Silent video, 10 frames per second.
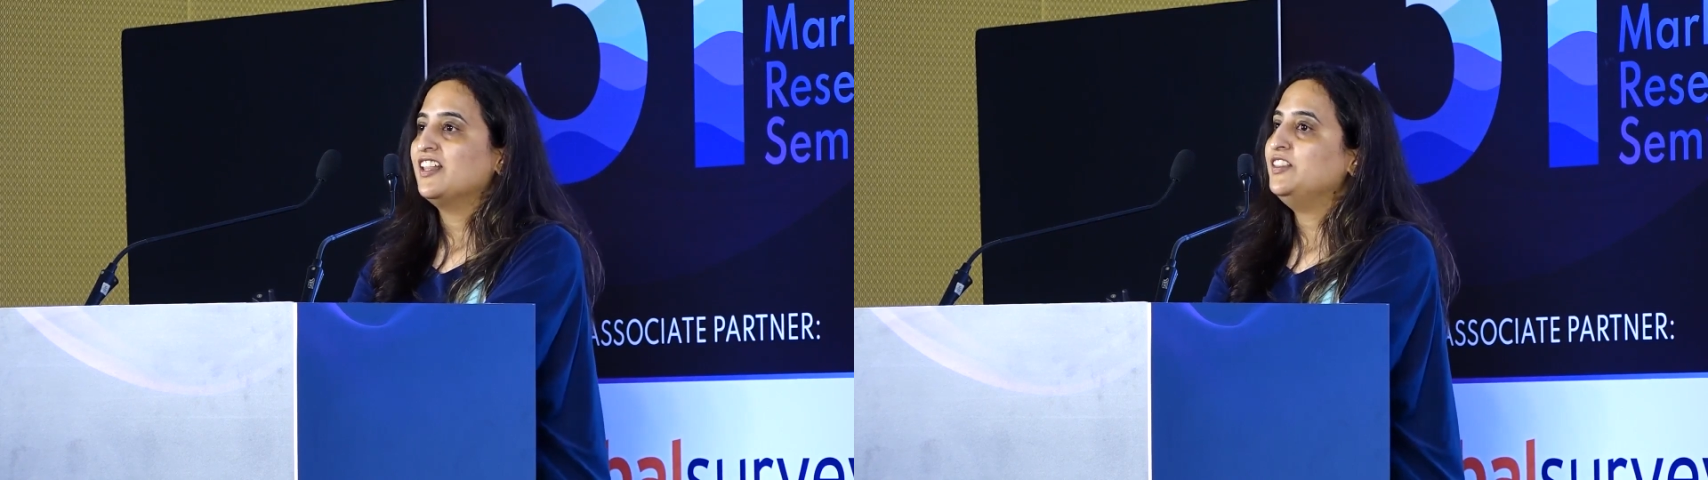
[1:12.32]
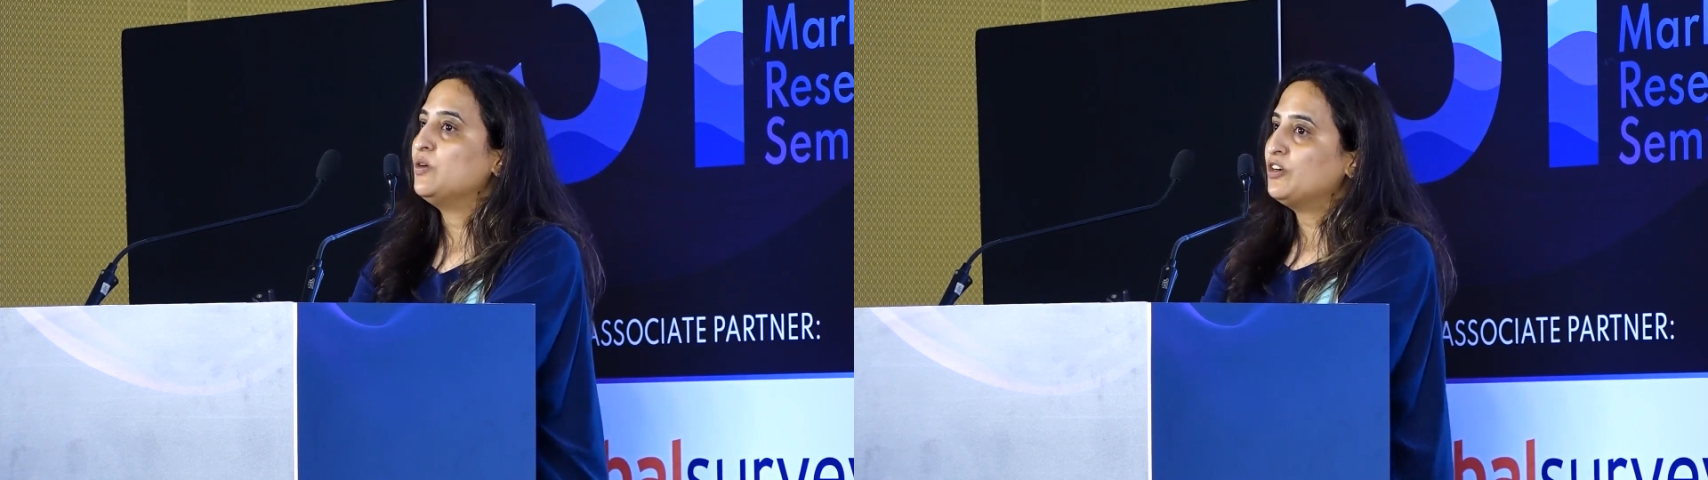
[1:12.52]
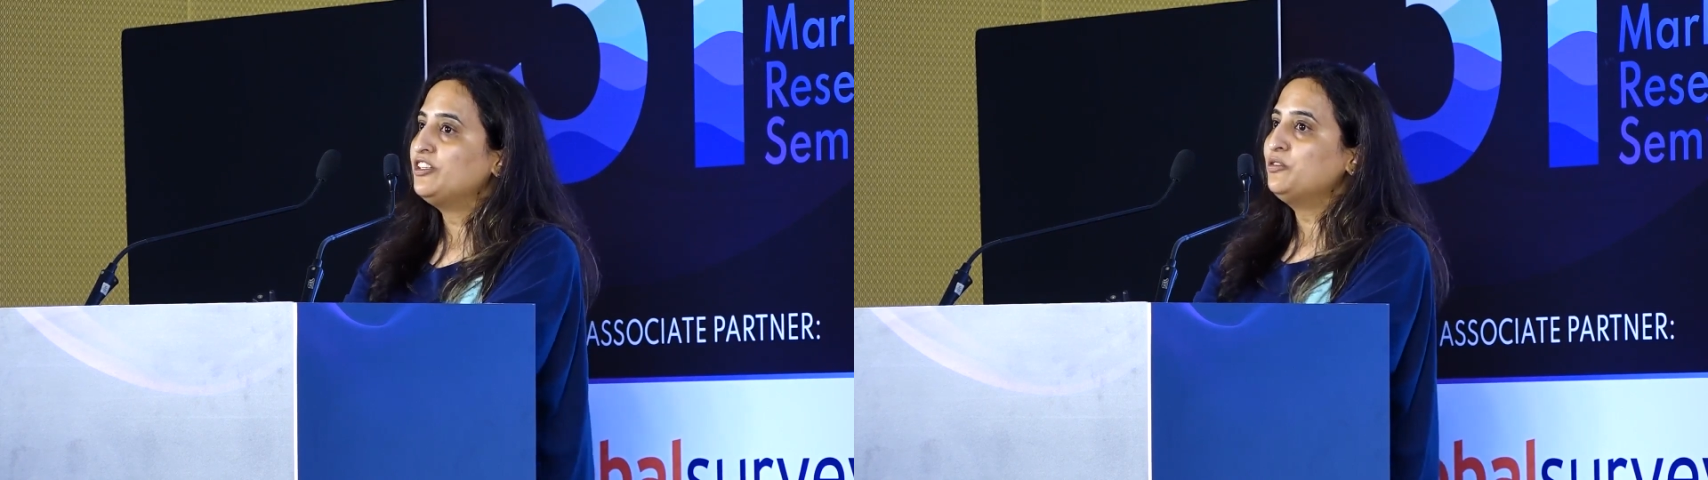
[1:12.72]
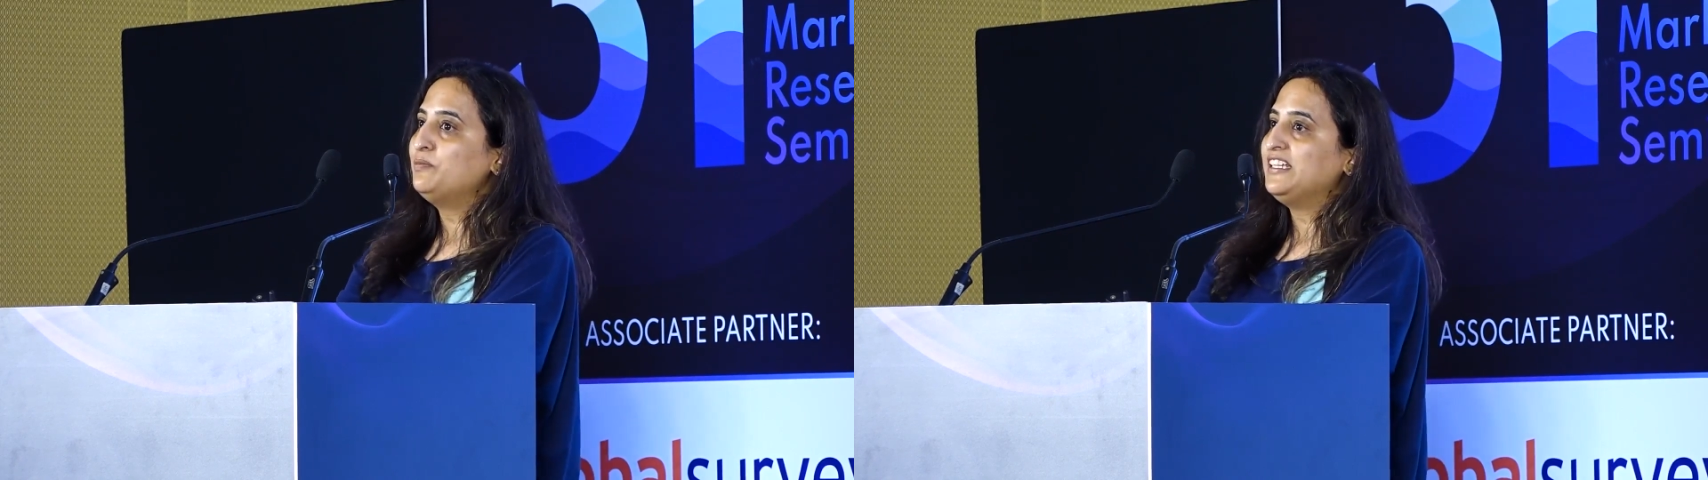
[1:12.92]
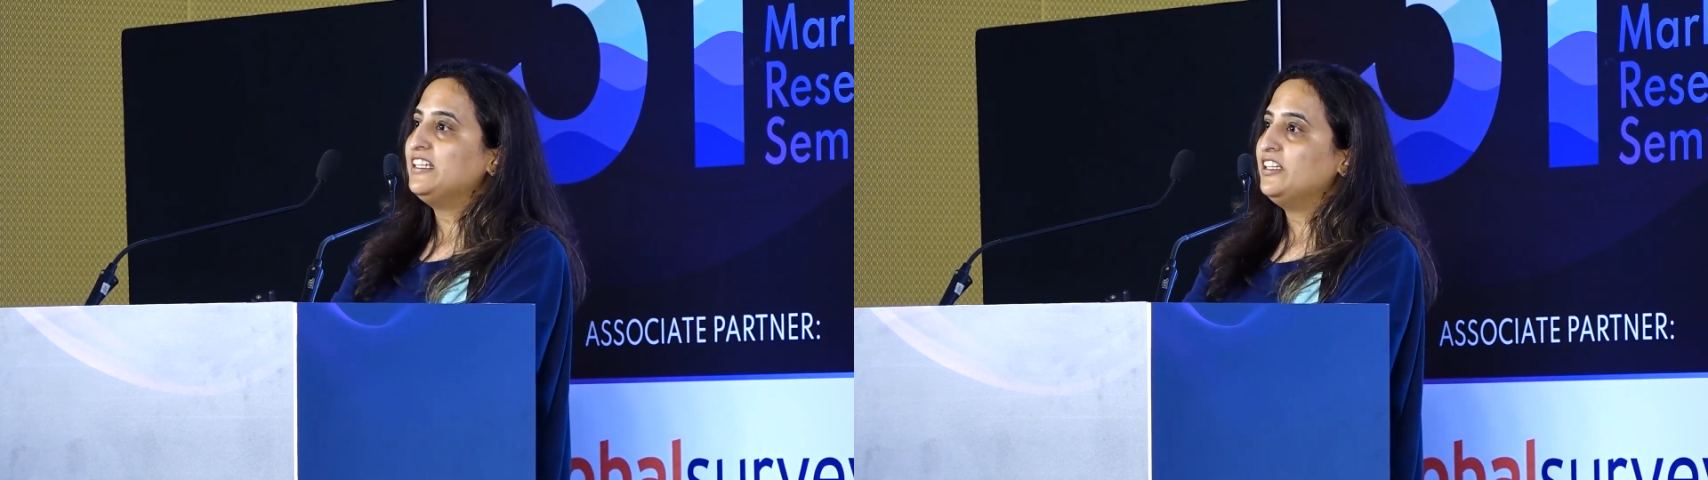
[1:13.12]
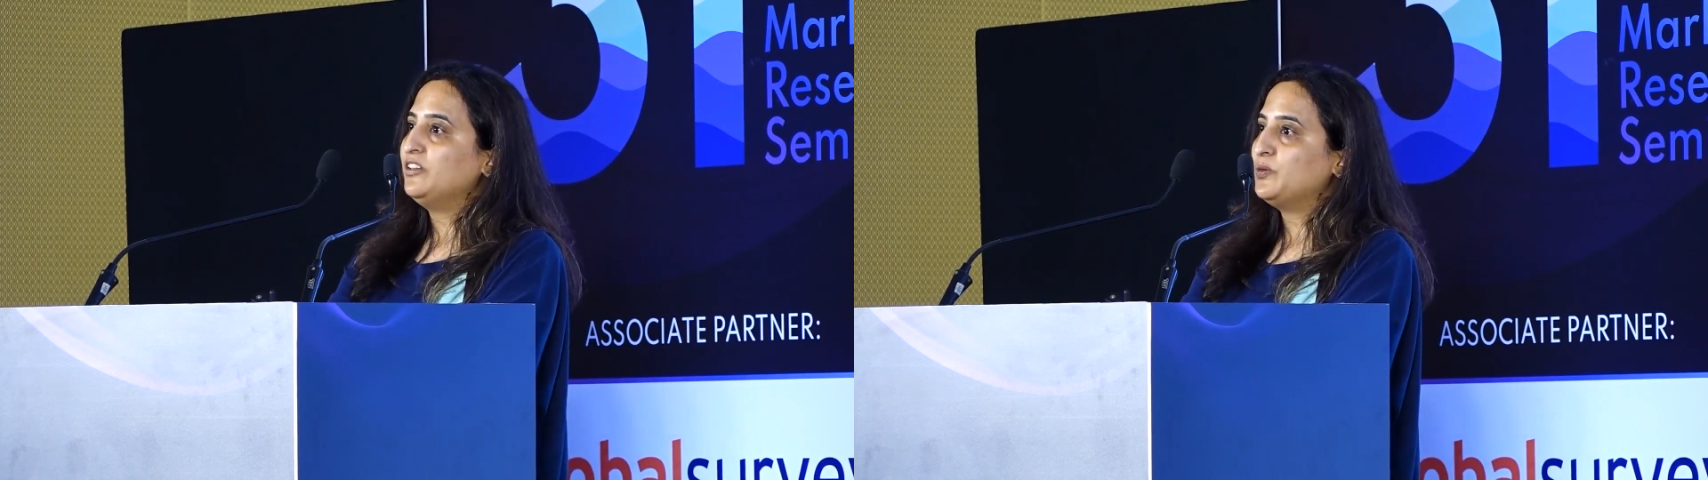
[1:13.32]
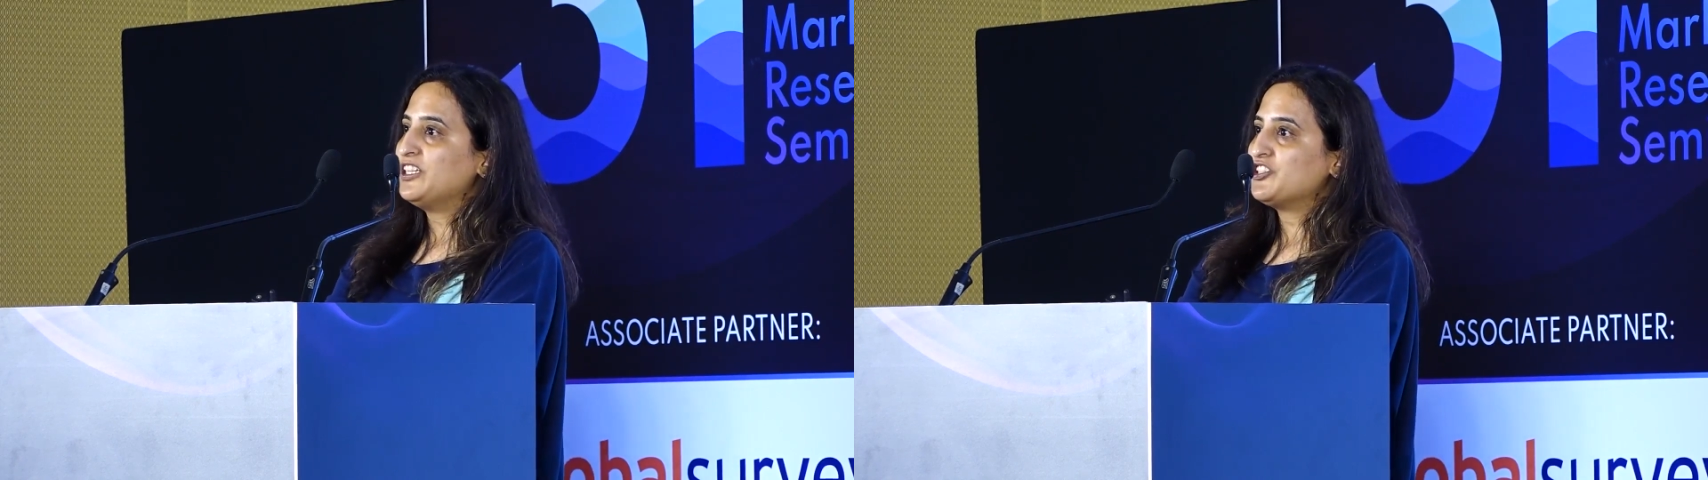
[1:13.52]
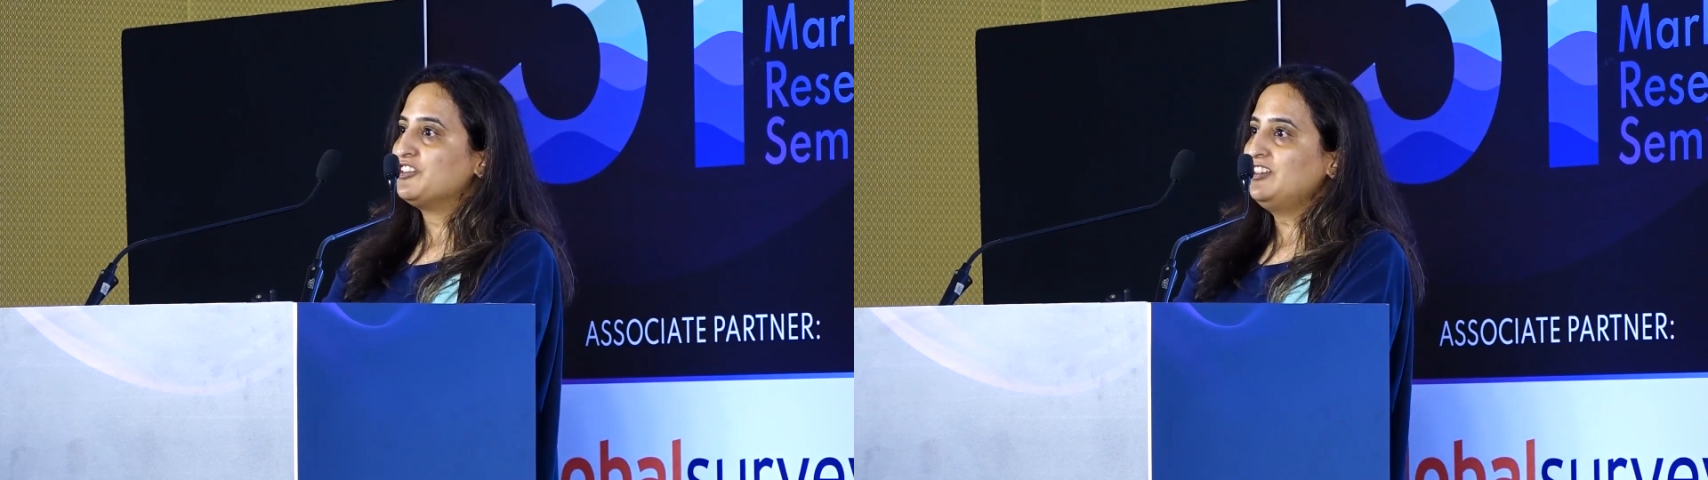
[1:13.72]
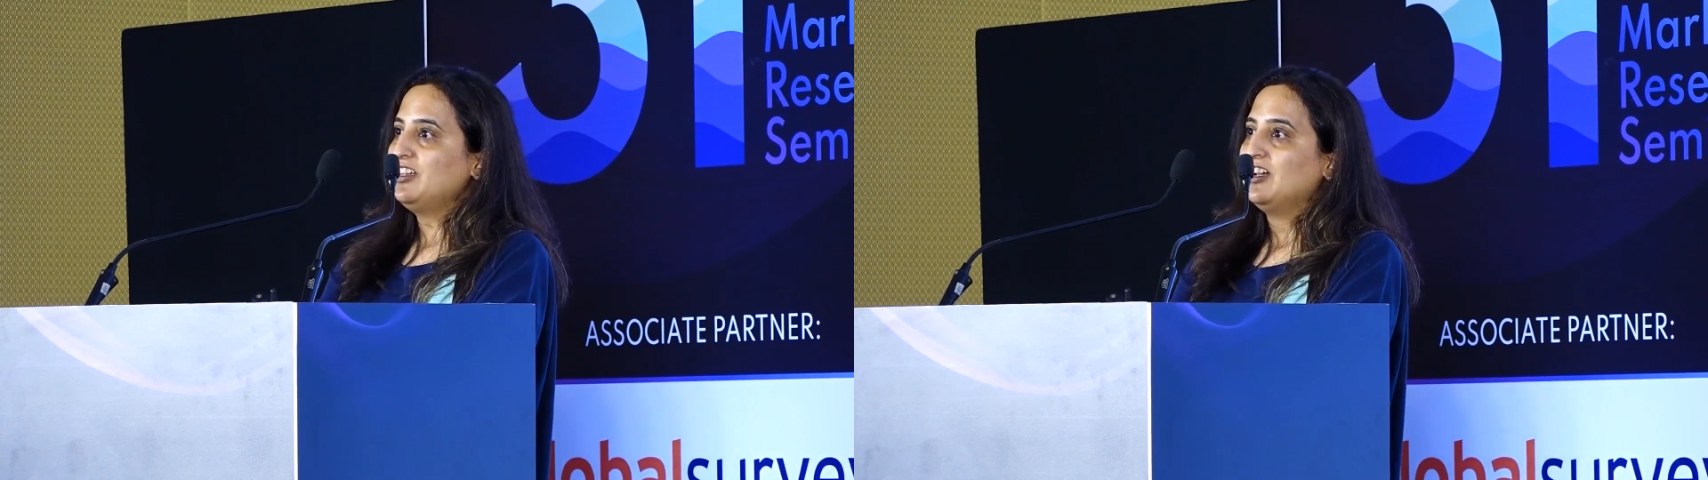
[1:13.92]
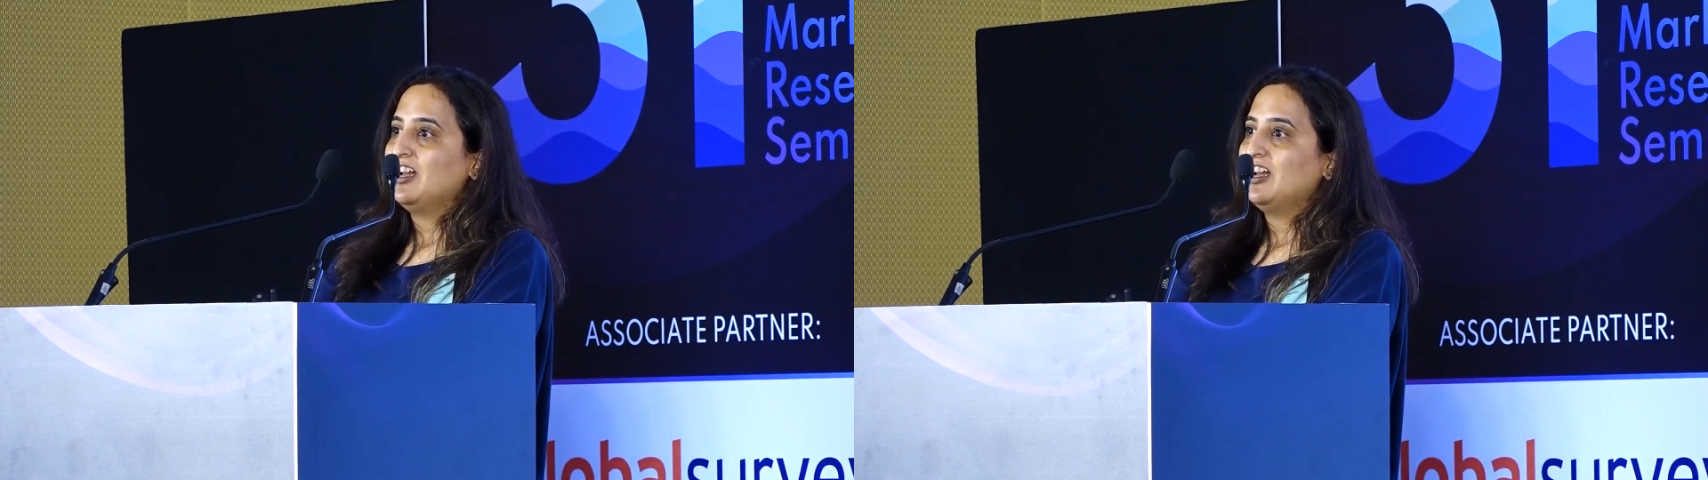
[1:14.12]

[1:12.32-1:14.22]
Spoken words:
They wanted to bring in innovation